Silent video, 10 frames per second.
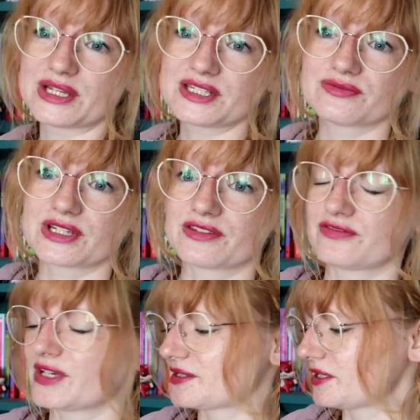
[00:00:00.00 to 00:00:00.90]
I didn't read the
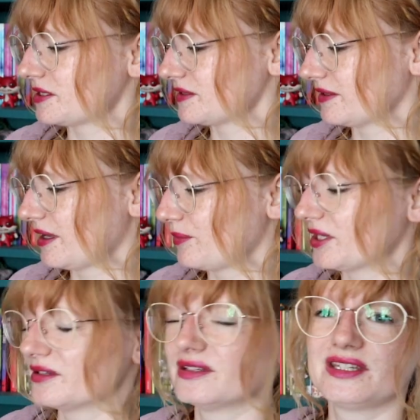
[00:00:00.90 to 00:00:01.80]
first sentence in that
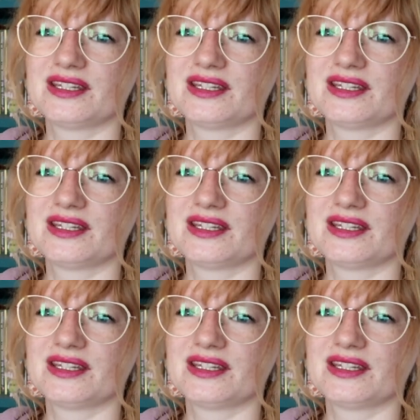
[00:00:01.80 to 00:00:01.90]
one.